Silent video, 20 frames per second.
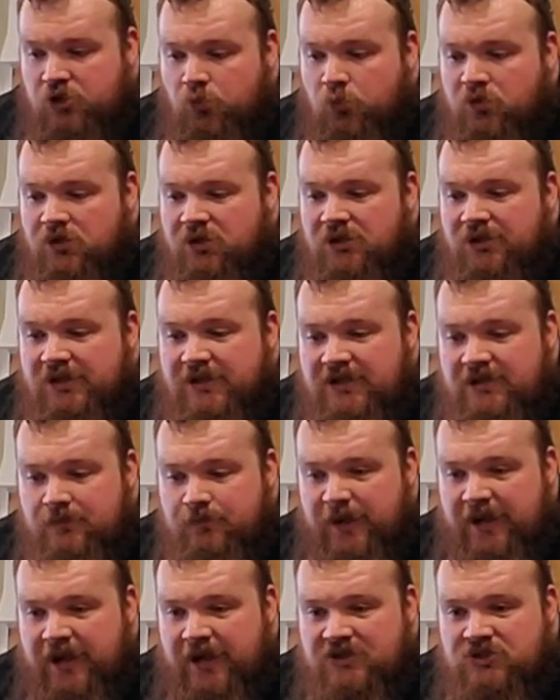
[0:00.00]
you want to lean
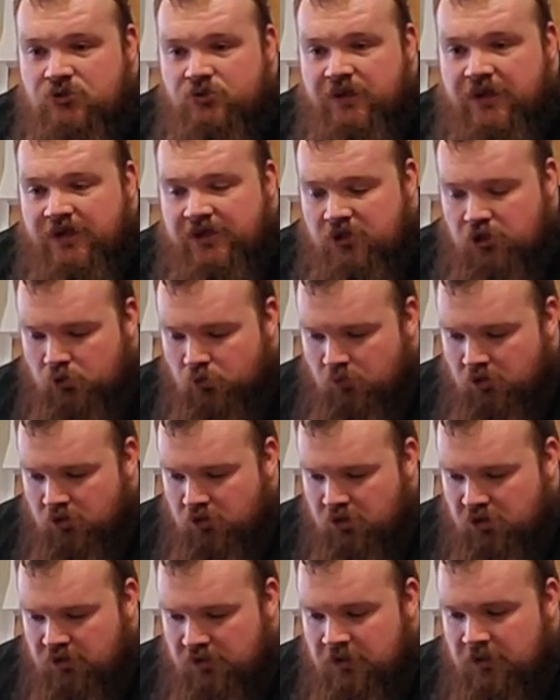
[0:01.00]
back so that you
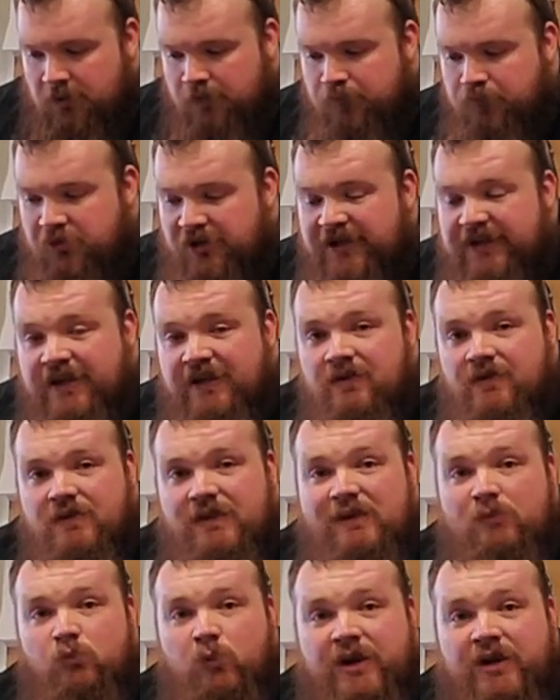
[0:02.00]
are bringing
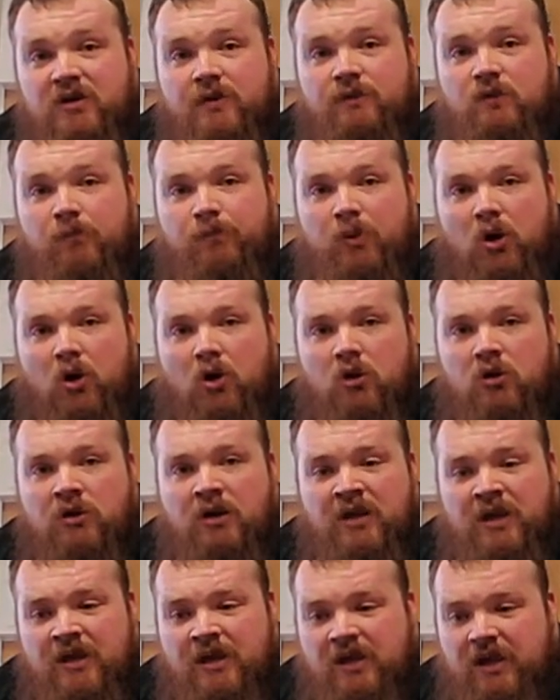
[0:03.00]
the weight of the bar
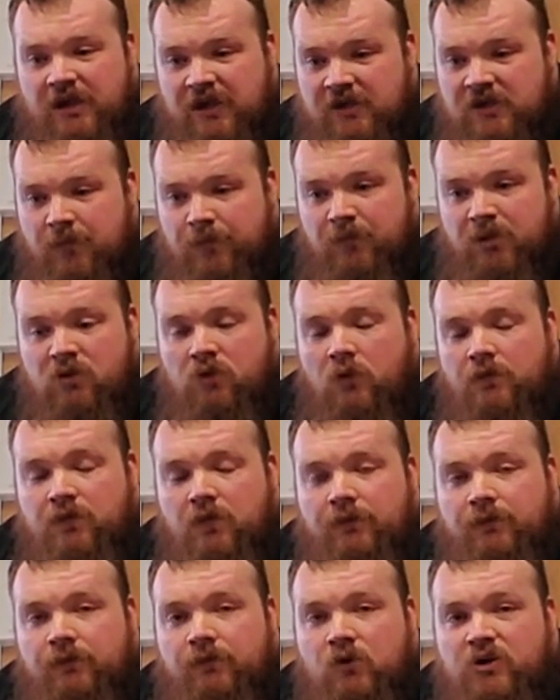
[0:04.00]
in the middle of
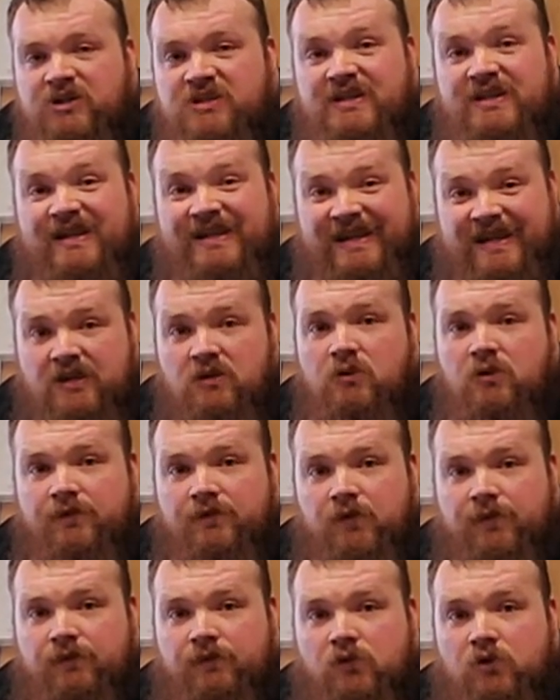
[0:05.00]
your foot to the heel of
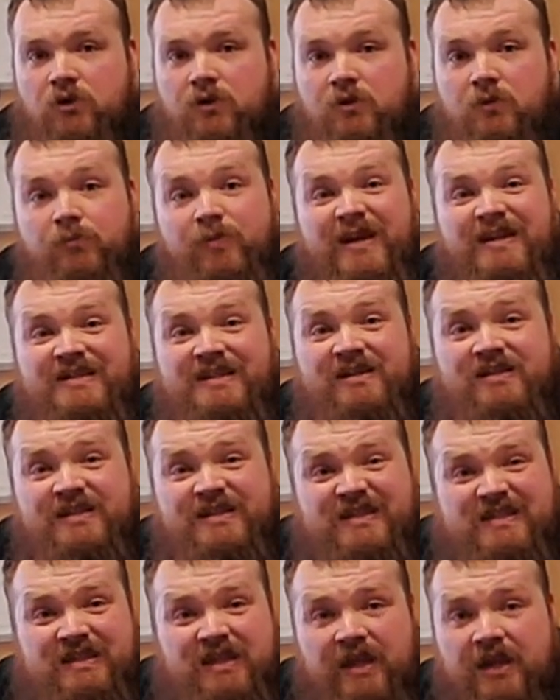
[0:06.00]
your foot. You basically
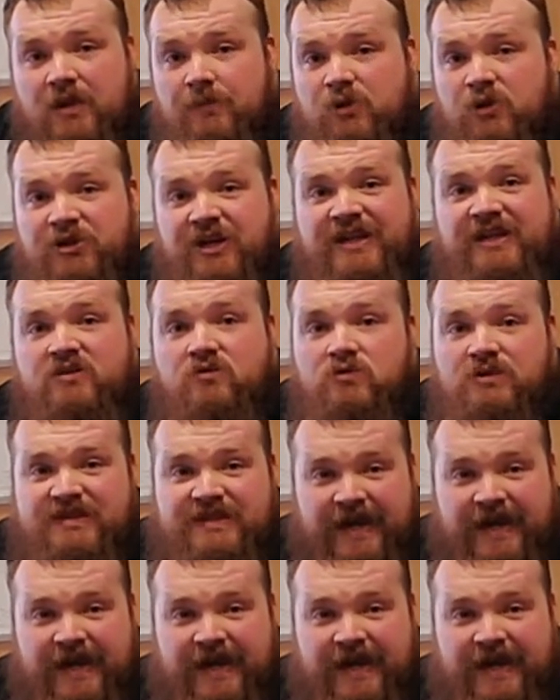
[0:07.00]
slam your heels